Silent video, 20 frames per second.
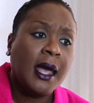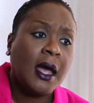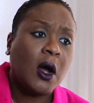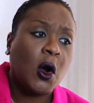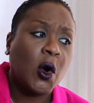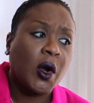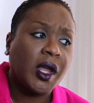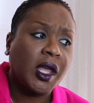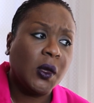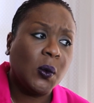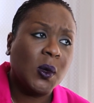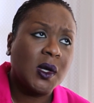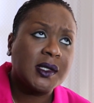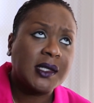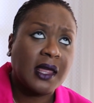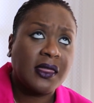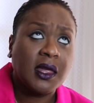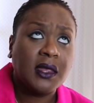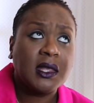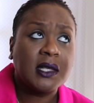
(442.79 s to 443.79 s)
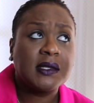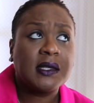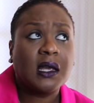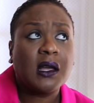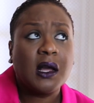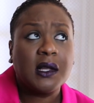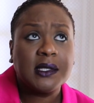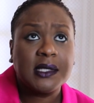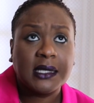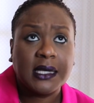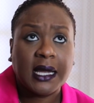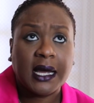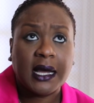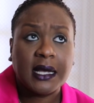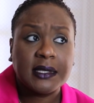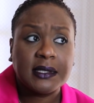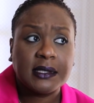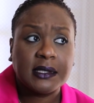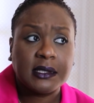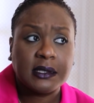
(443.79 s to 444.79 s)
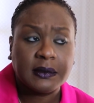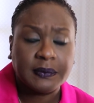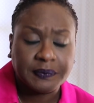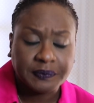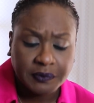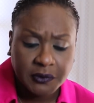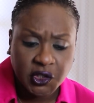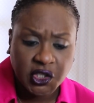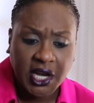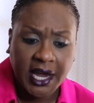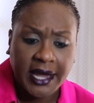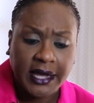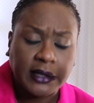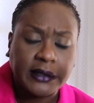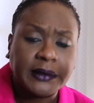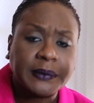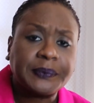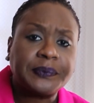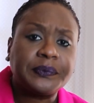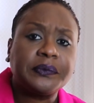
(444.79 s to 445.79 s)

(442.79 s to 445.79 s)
or he was, I think, the second to last child